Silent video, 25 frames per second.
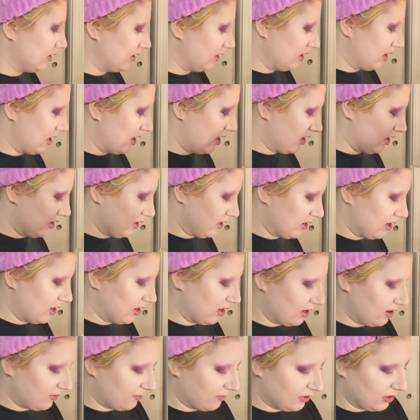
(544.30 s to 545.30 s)
again, and
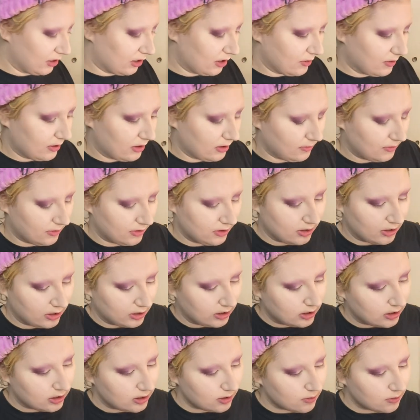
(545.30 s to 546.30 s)
I'm gonna go in with the
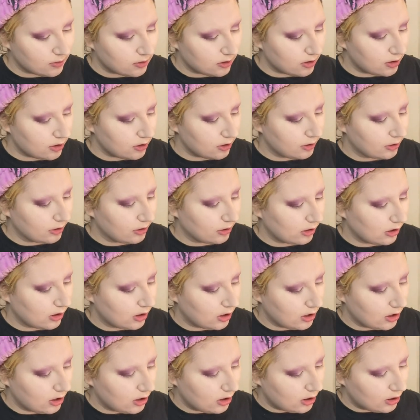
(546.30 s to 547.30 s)
cute little
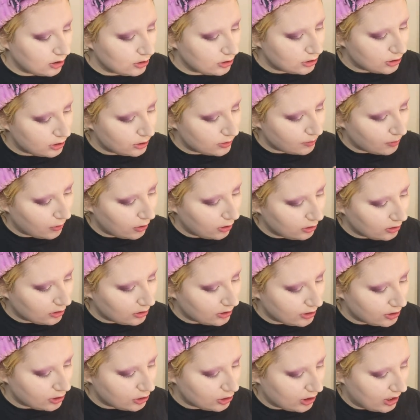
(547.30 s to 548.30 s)

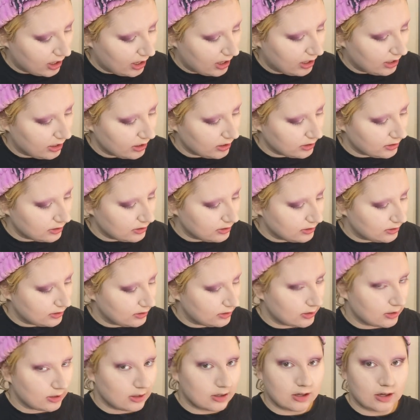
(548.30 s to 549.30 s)
sparkly shades
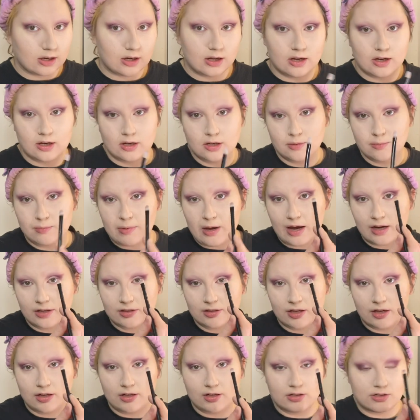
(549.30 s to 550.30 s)
and pack
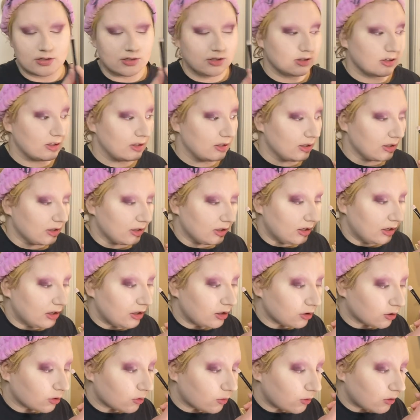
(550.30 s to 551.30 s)
that into the
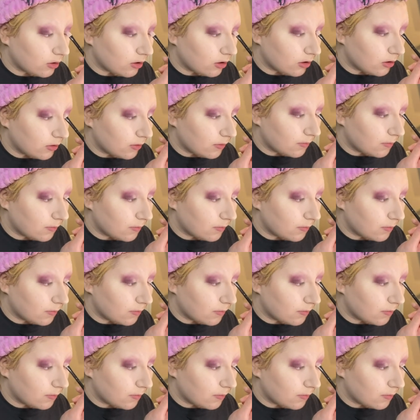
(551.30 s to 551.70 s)
inner corner.